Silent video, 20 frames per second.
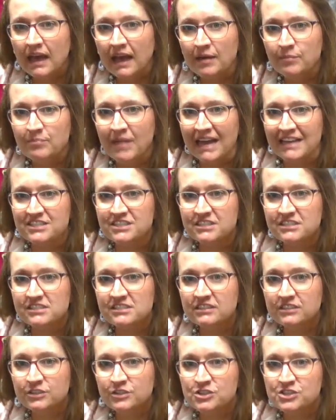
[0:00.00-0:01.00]
A magic
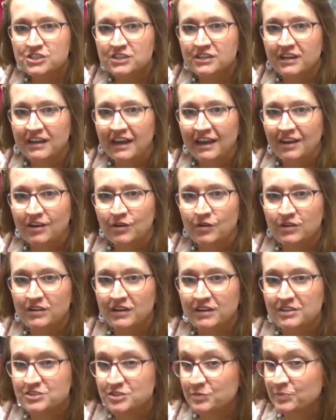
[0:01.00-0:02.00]
solution on how to
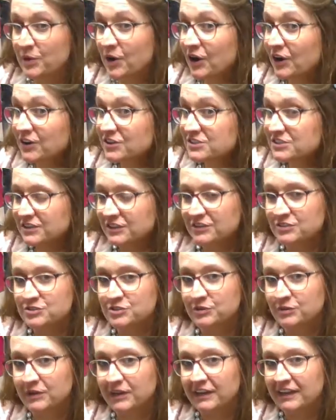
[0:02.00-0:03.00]
organize your personal
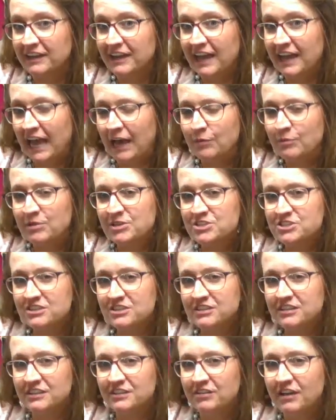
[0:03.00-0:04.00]
jewelry. How much do
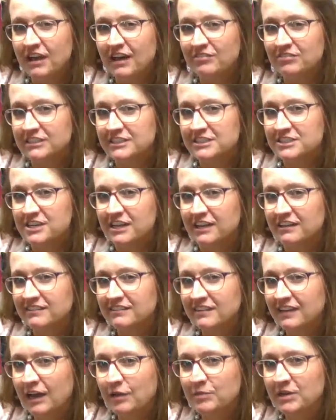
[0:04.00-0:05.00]
you think you have, Alicia?
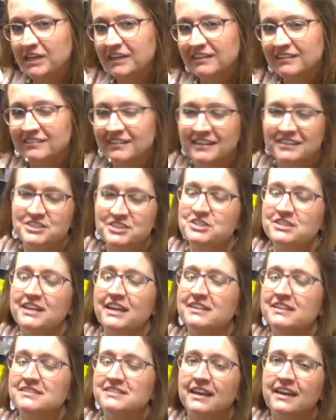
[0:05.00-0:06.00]
How many, like, just
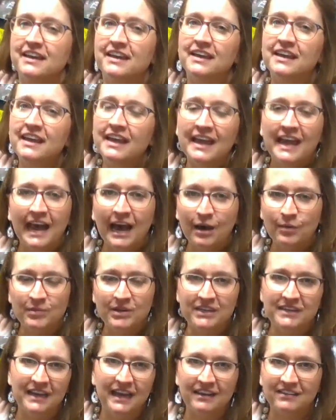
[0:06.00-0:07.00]
guess, like, how
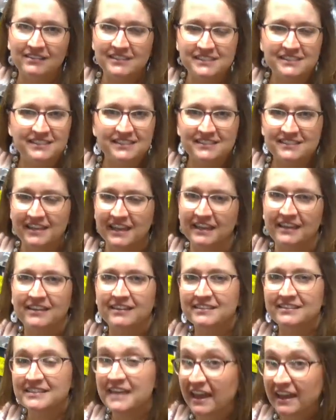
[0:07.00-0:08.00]
many necklaces, like
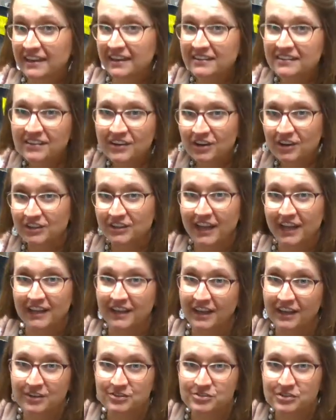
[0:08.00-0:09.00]
10 or like
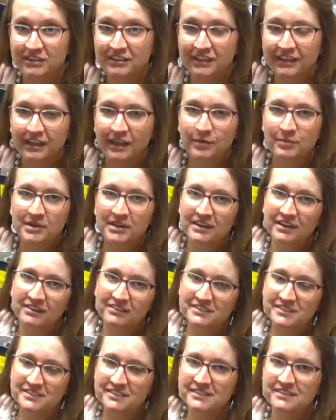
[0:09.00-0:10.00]
100? Like, how many
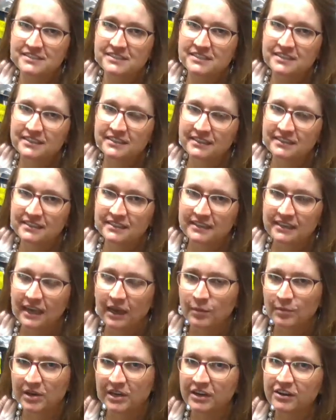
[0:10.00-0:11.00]
necklaces,
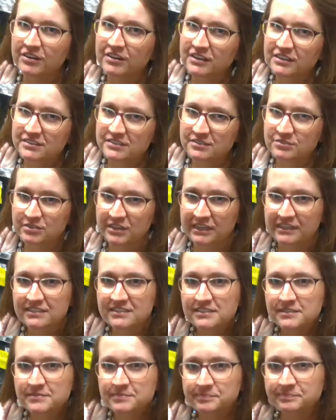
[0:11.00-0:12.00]
how many earrings and
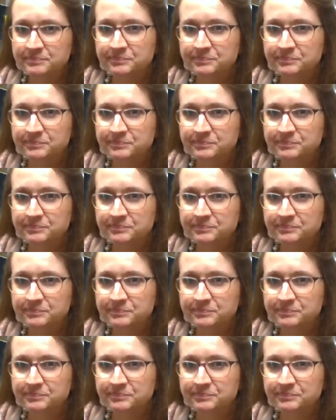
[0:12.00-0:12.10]
rings?